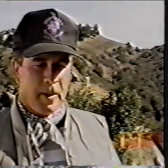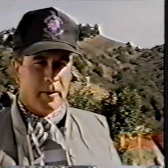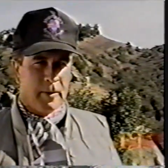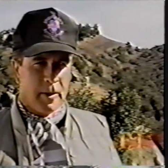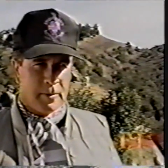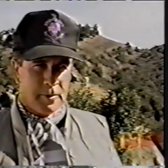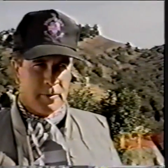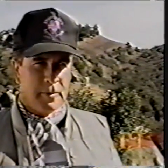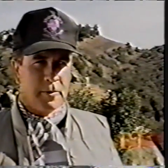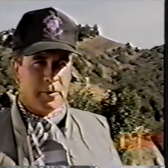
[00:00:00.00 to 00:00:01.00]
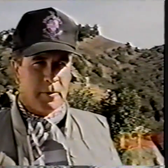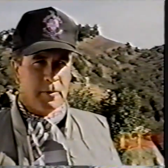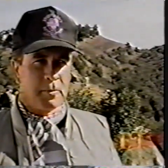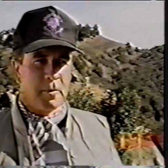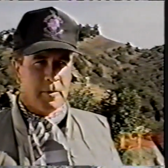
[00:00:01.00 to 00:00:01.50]
And that's the
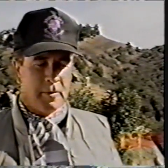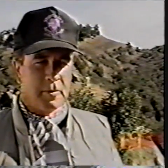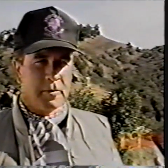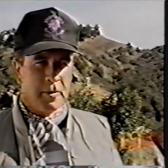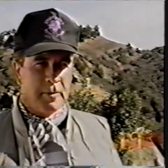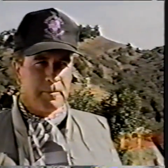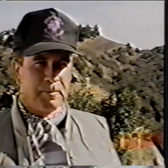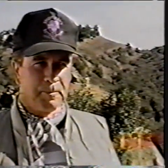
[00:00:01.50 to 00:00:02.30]
serious part of this stunt.